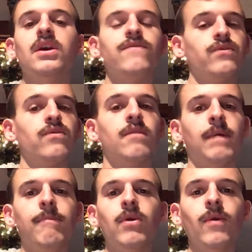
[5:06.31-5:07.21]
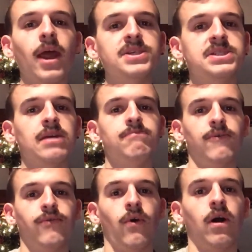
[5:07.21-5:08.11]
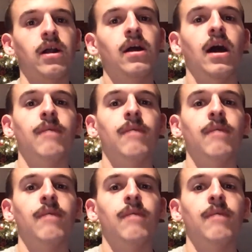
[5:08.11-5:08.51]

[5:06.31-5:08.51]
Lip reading: If you remember what I said before